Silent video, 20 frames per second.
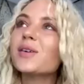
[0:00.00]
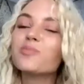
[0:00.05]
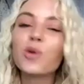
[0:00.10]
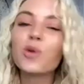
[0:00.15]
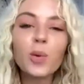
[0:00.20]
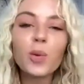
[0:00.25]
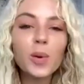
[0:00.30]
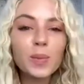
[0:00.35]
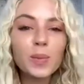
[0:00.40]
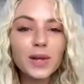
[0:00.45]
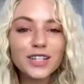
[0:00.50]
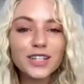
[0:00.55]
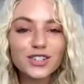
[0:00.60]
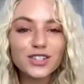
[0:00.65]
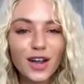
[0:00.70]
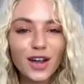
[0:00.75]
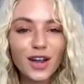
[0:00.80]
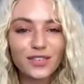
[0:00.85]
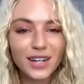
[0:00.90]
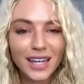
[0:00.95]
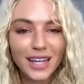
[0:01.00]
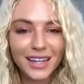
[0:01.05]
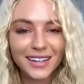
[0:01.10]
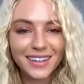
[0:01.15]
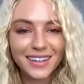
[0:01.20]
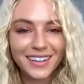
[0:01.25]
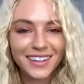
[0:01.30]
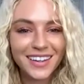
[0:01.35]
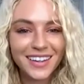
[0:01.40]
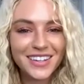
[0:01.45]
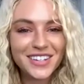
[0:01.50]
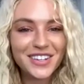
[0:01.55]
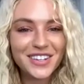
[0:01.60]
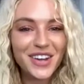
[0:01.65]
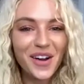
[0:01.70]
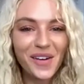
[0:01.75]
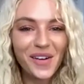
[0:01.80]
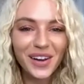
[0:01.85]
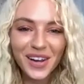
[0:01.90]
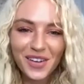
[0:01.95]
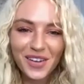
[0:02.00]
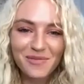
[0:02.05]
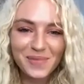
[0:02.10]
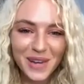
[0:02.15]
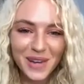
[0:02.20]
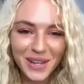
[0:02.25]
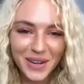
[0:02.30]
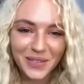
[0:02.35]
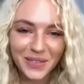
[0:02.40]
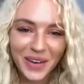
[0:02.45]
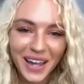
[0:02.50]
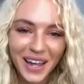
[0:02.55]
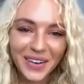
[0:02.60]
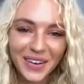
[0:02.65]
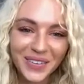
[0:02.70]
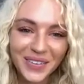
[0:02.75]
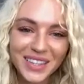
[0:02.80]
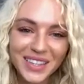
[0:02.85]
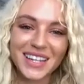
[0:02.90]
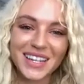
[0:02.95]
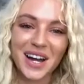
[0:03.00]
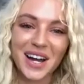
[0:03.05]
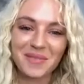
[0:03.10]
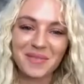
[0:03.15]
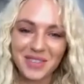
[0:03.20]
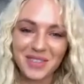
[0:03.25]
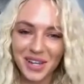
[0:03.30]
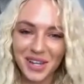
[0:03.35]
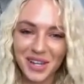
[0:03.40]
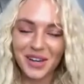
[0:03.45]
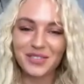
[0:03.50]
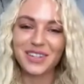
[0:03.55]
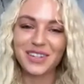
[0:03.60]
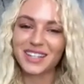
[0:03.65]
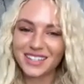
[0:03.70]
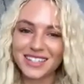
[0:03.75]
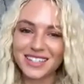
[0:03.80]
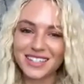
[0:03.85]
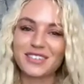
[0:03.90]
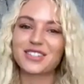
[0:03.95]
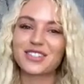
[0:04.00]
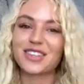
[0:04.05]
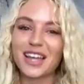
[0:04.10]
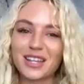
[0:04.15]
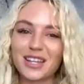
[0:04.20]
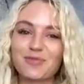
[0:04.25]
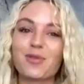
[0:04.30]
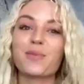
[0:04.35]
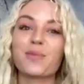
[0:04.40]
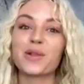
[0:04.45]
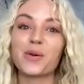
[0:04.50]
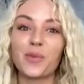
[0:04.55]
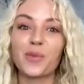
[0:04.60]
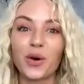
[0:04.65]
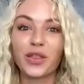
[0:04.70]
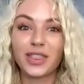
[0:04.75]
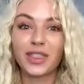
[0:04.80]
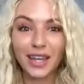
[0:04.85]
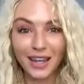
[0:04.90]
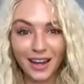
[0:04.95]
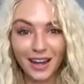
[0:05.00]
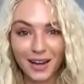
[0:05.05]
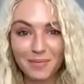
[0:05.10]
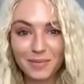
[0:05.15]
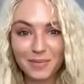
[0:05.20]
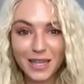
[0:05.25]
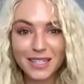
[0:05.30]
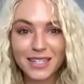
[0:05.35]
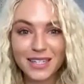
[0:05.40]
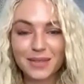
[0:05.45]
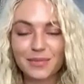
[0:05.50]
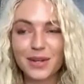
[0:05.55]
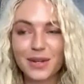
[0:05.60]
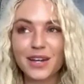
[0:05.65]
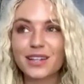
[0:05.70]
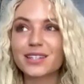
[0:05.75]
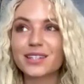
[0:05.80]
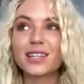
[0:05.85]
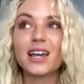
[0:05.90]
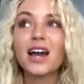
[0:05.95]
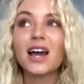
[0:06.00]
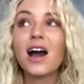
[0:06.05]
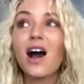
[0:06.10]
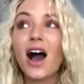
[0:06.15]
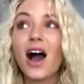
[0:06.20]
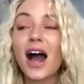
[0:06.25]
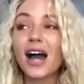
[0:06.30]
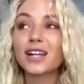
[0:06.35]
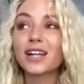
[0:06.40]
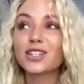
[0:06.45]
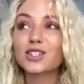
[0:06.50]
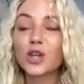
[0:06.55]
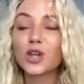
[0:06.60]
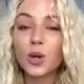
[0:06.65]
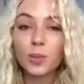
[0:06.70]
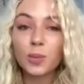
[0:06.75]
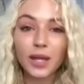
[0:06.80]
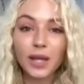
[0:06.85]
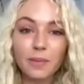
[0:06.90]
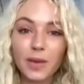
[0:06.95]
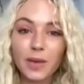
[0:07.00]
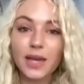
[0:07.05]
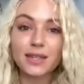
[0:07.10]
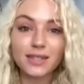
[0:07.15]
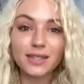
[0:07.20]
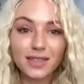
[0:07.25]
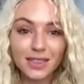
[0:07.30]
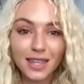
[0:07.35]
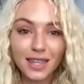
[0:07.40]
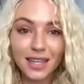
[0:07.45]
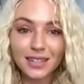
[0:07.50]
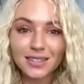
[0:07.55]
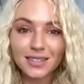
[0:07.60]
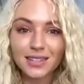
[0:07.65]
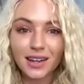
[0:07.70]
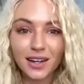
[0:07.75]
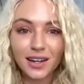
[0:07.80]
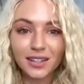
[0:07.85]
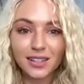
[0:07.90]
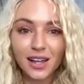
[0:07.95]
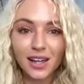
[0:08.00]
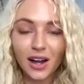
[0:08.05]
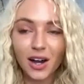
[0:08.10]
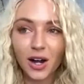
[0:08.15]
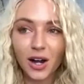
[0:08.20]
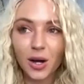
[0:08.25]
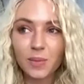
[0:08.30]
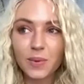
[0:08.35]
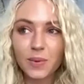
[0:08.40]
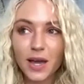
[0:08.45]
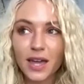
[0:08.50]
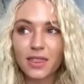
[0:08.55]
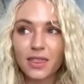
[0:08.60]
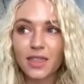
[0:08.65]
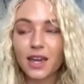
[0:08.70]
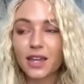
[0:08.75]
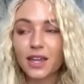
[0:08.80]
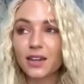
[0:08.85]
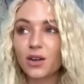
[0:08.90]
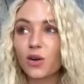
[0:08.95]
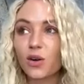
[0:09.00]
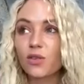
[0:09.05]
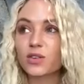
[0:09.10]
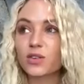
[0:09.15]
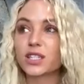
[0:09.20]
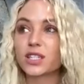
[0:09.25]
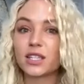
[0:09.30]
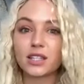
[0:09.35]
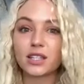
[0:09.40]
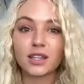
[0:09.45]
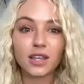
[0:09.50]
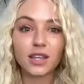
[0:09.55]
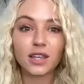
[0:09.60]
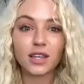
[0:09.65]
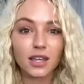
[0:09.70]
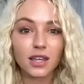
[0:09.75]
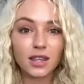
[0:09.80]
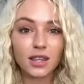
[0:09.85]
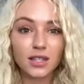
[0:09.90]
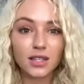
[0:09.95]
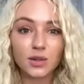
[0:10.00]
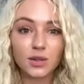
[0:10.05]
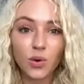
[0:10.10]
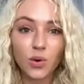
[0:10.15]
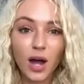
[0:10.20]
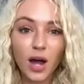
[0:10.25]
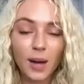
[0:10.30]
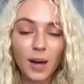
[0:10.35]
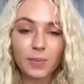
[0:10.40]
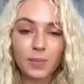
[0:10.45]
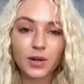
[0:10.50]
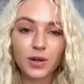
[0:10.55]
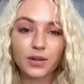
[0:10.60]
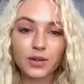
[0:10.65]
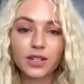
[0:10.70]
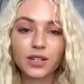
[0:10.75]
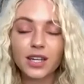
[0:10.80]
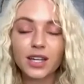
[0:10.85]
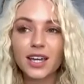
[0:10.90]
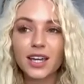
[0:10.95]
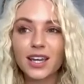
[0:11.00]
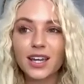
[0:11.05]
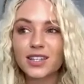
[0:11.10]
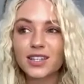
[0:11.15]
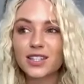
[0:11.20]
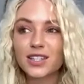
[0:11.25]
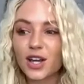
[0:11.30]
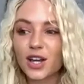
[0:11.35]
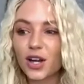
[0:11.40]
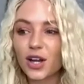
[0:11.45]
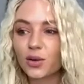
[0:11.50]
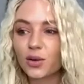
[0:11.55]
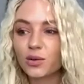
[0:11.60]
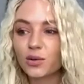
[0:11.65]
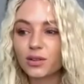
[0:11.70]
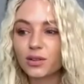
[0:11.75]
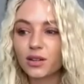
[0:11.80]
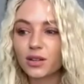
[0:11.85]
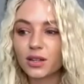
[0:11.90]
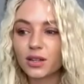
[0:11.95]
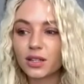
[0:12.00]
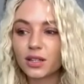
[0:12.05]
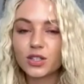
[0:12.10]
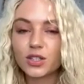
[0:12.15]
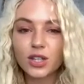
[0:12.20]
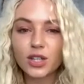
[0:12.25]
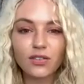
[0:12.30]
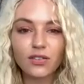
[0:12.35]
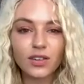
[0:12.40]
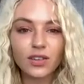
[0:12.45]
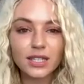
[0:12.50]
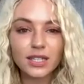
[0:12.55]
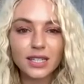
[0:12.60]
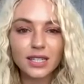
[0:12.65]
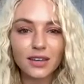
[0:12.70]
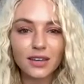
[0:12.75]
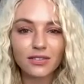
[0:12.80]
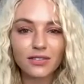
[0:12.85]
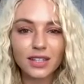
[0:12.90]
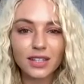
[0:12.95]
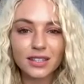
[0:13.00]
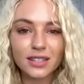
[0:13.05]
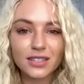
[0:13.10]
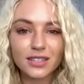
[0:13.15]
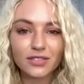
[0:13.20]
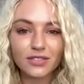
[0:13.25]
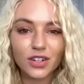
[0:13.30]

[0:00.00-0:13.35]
probably travelling because you know i love being away all the time surfing and stuff so that's probably the one thing i'm missing because i had so many amazing things lined up and then obviously this all happened so you definitely take things for